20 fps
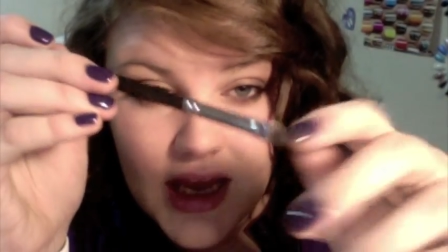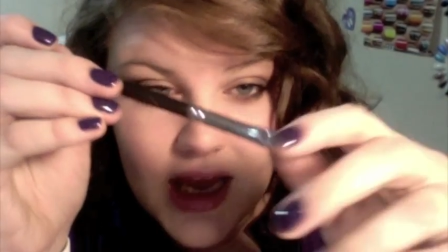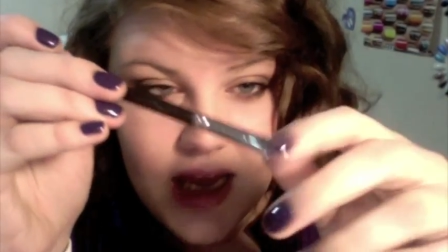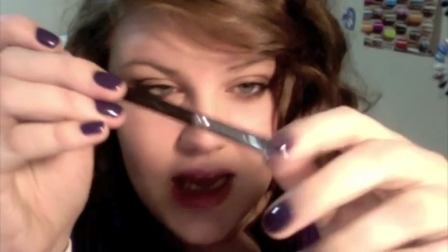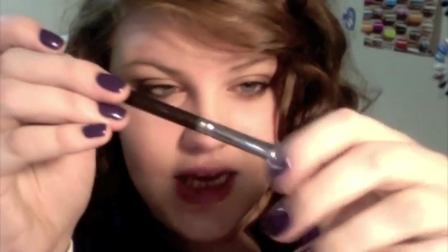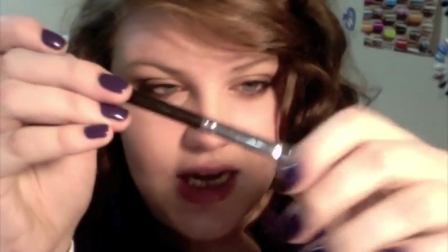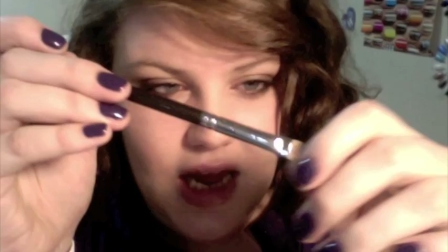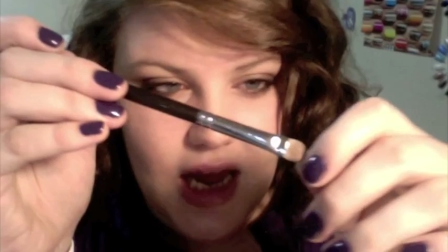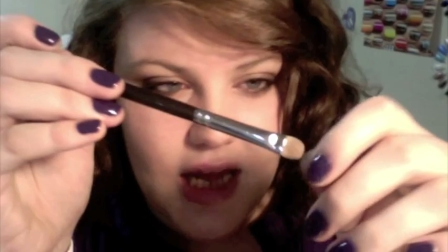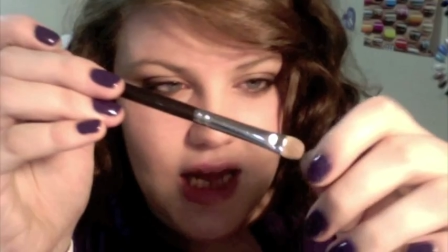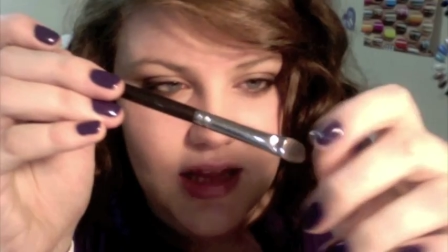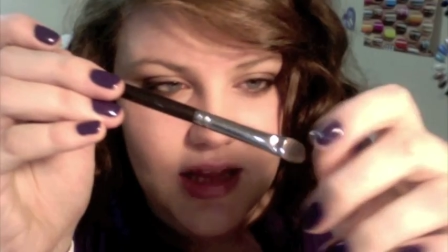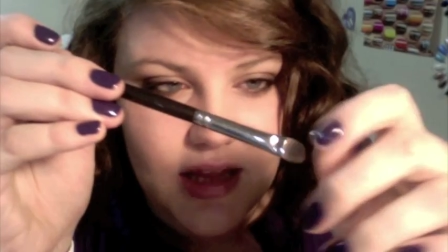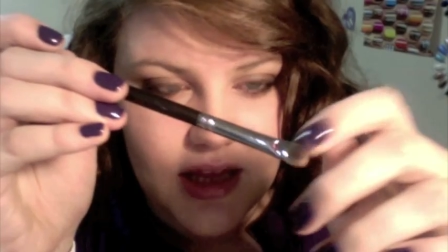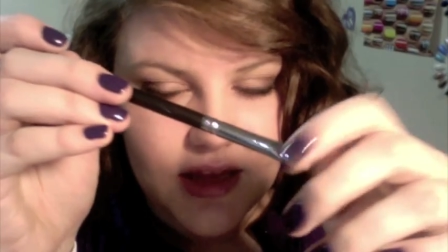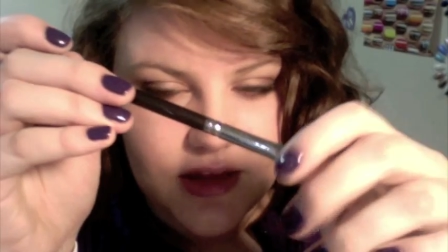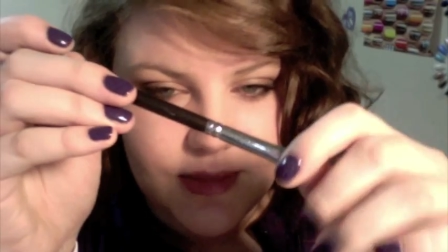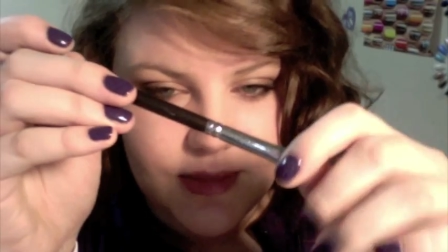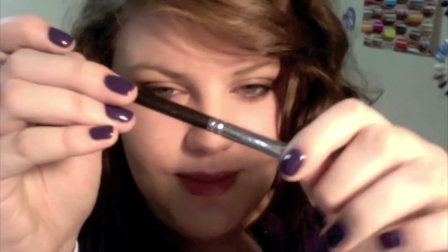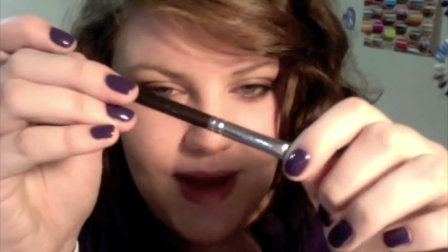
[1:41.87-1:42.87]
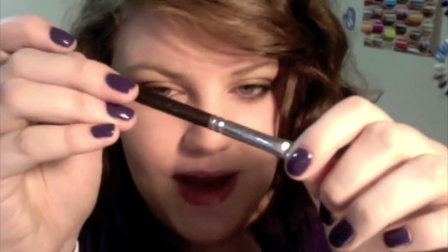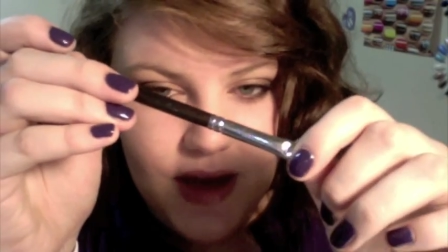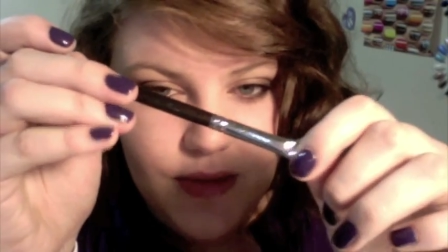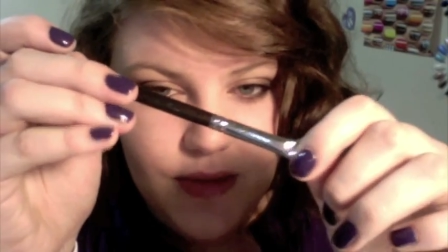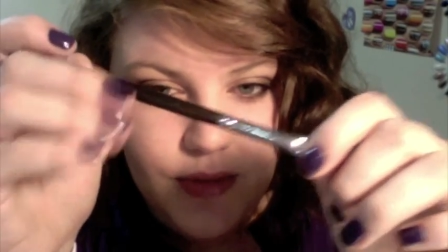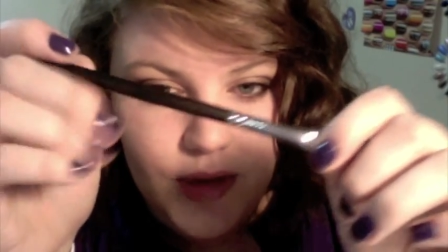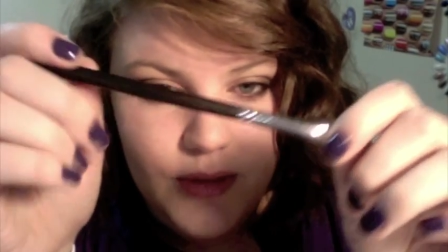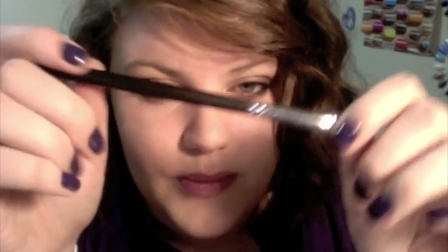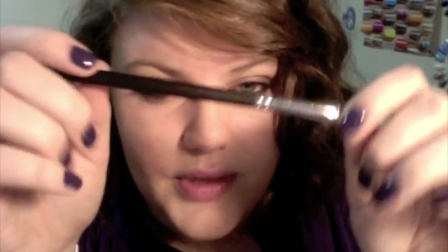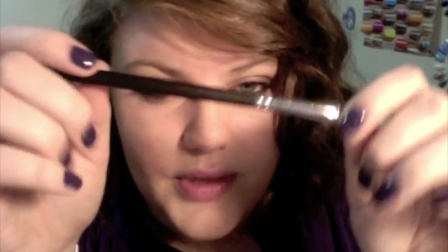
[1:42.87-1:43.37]
And I like the
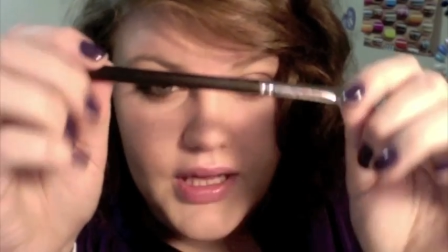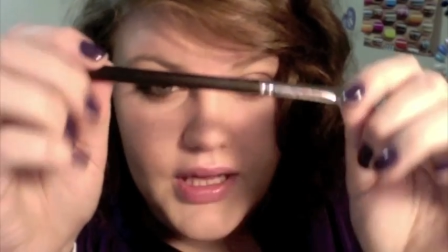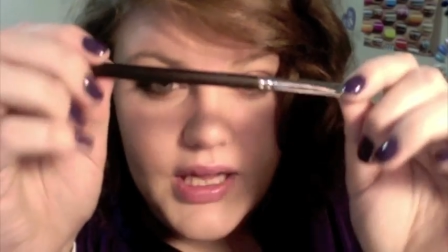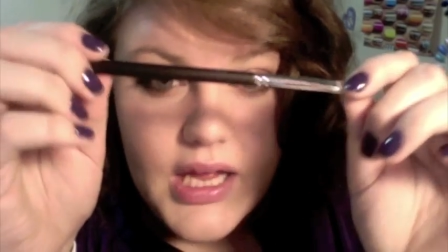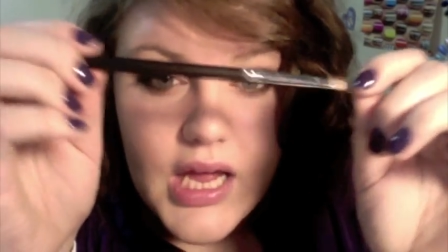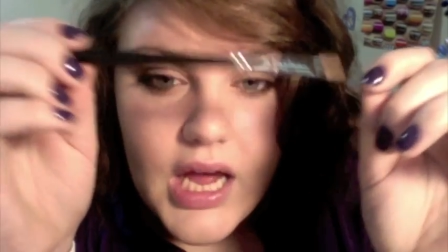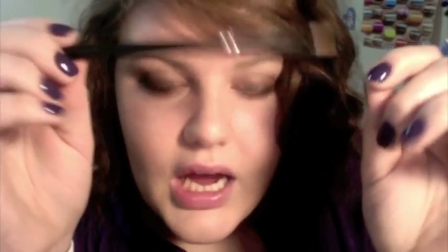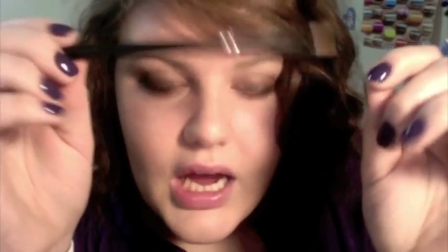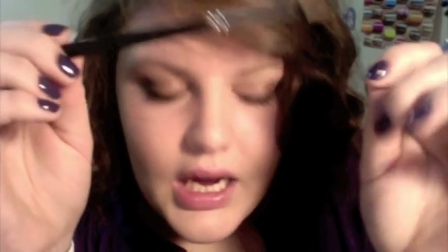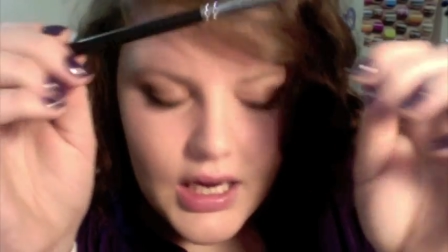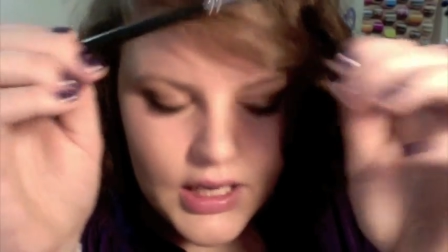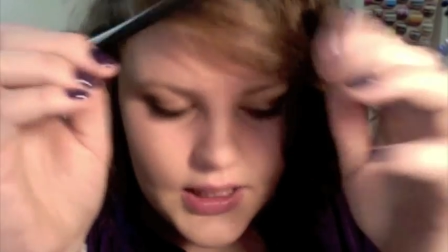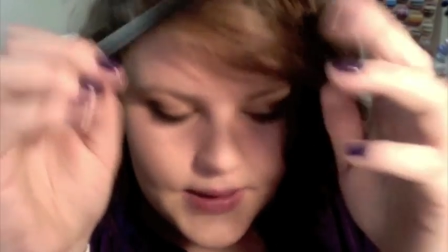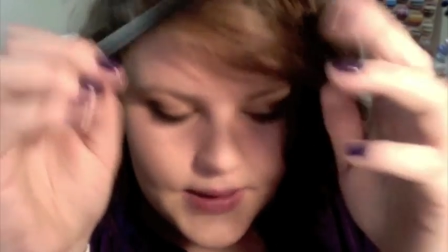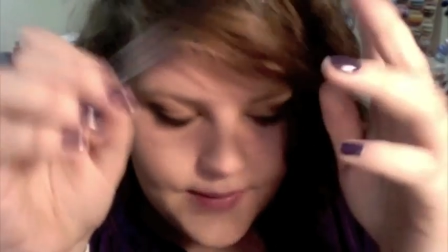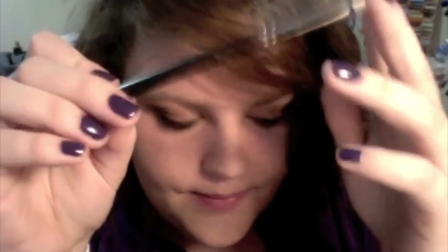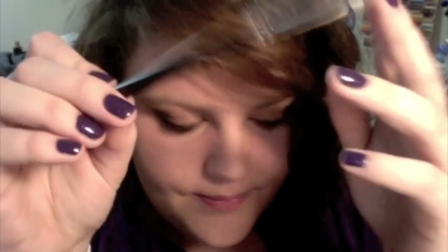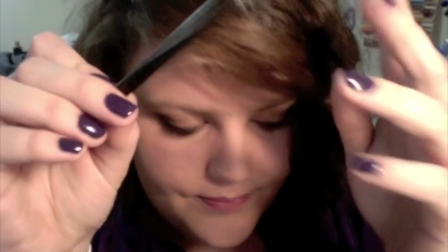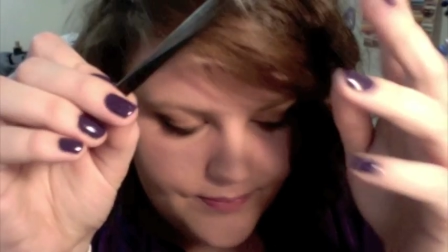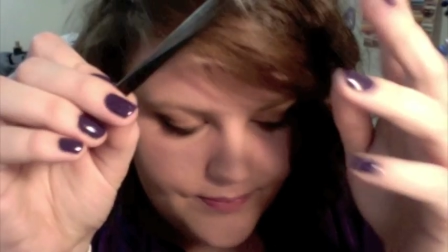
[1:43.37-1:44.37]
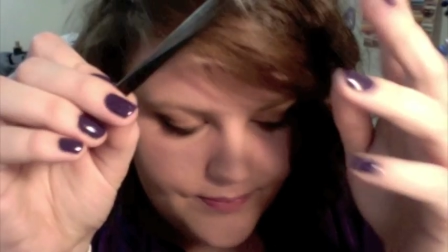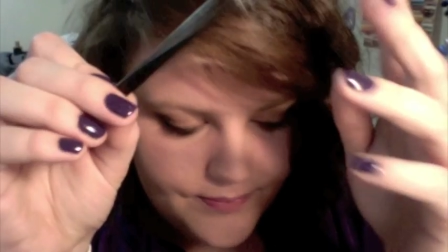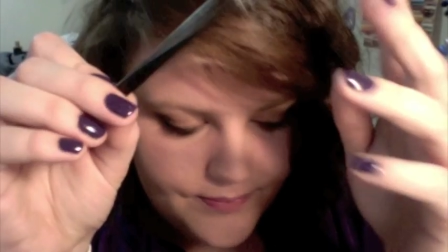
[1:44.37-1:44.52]
MAC one, but I